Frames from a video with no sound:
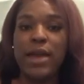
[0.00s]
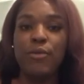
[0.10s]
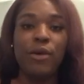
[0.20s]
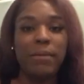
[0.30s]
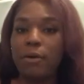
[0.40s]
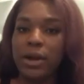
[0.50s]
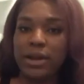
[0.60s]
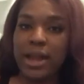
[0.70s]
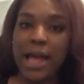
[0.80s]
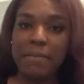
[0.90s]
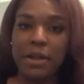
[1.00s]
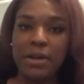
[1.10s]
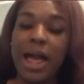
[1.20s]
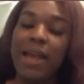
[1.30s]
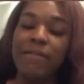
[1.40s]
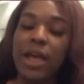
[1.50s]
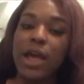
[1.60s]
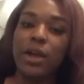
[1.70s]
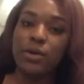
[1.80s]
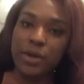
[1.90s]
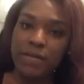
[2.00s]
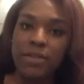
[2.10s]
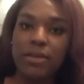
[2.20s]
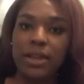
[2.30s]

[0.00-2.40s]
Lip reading: at one point in time in your life. Grieve those